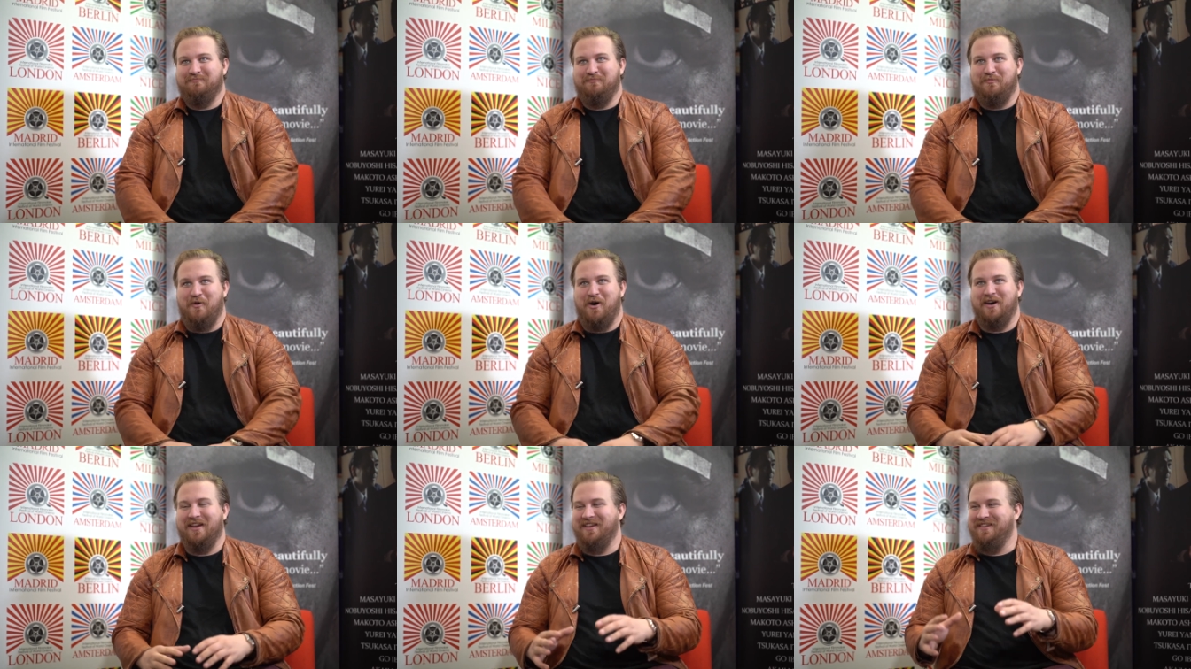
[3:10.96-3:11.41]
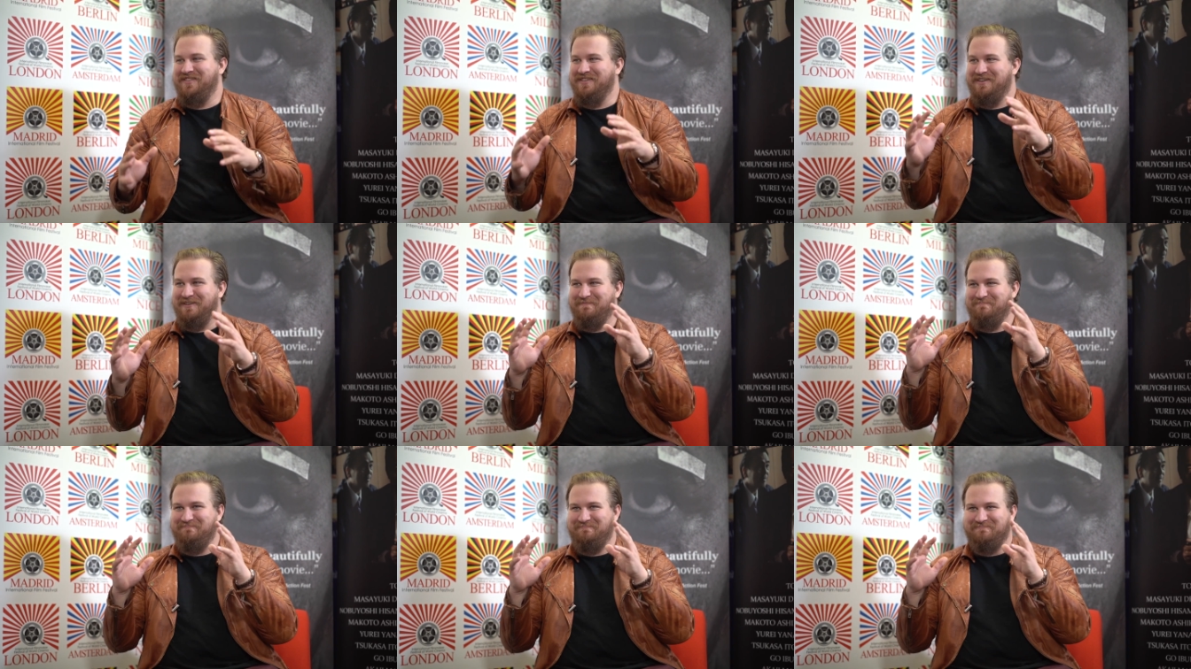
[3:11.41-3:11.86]
wanted
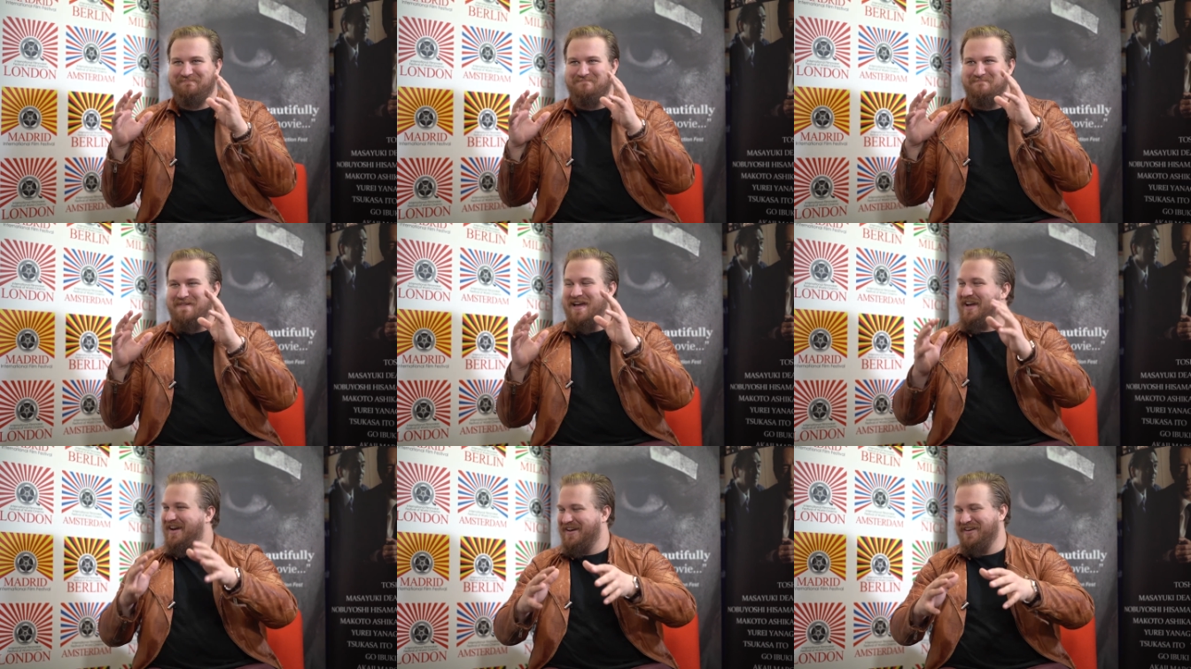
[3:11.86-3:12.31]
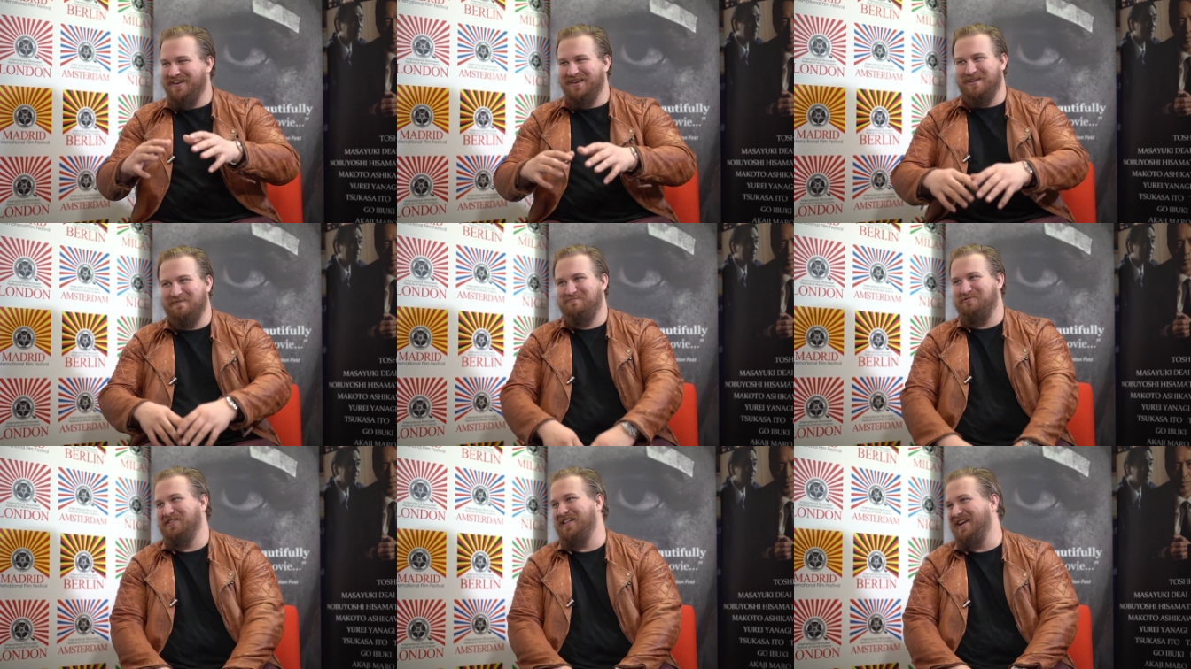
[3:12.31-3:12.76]
to make it
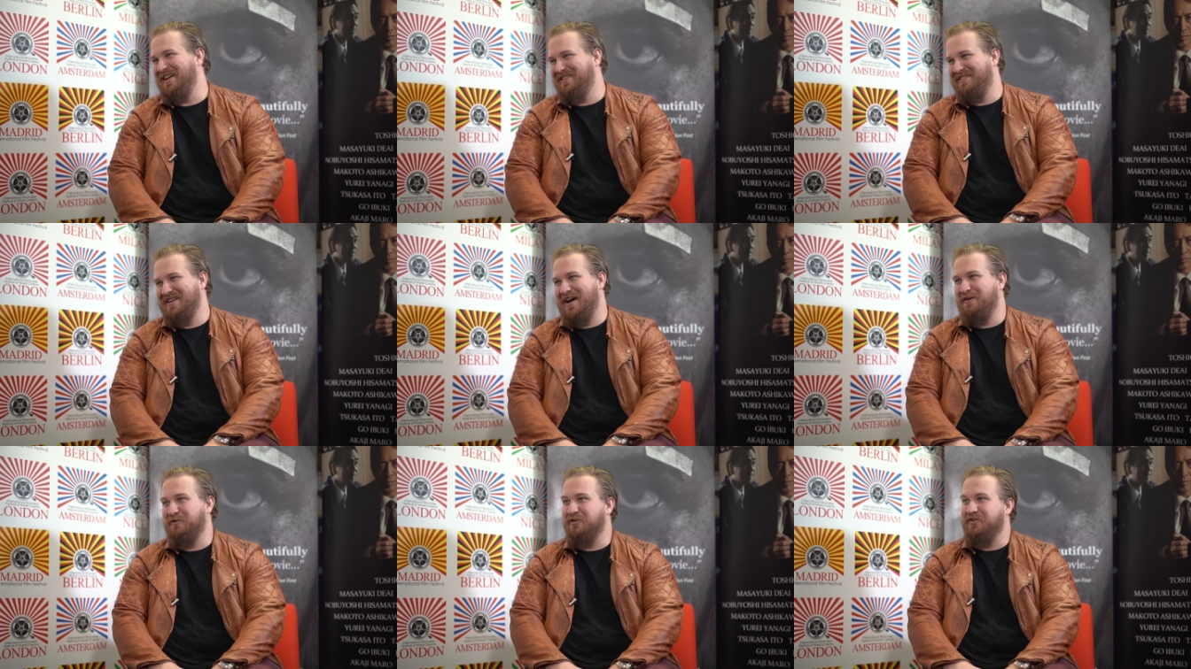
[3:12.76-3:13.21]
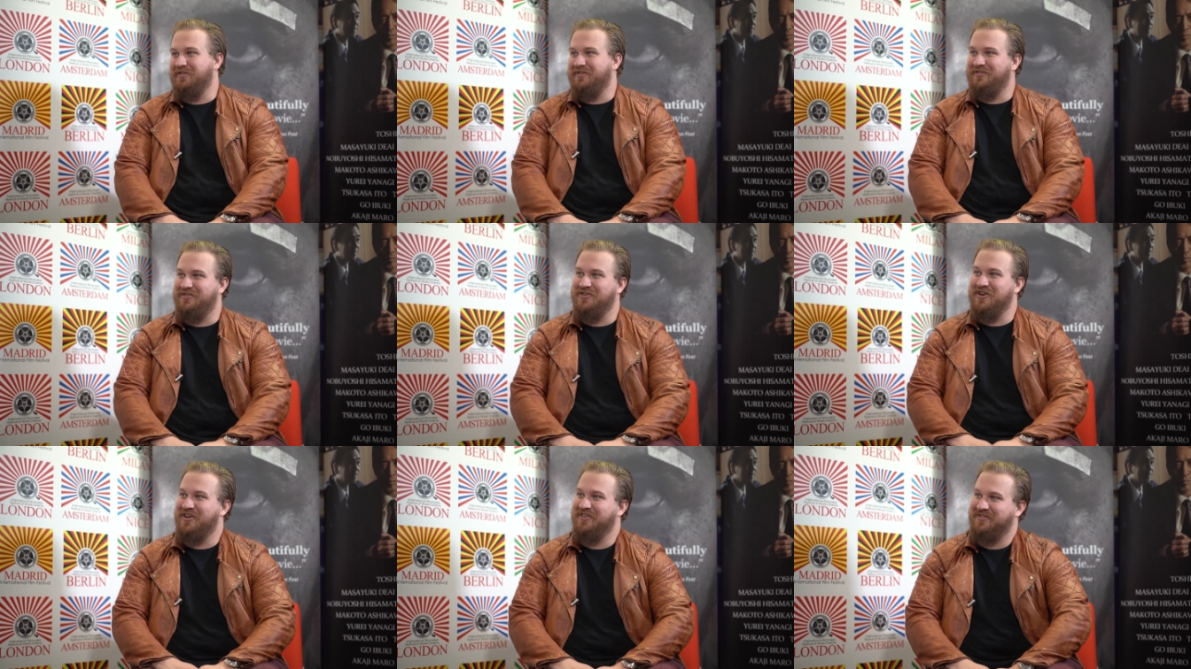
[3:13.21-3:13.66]
in a place that was
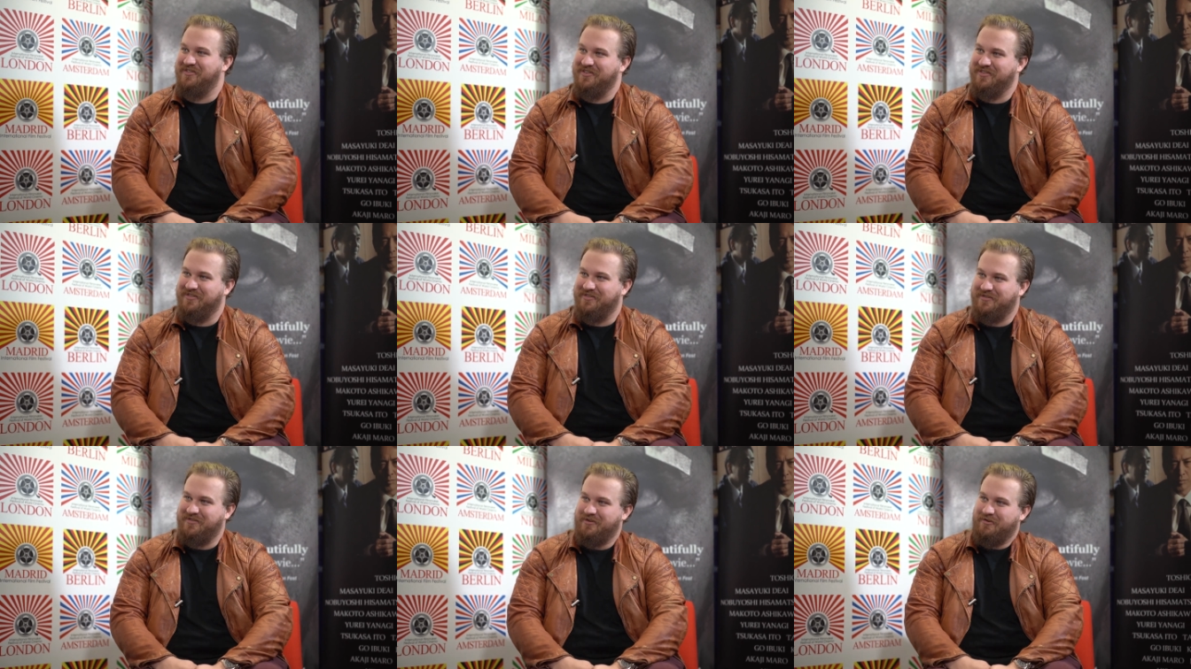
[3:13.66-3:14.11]
just as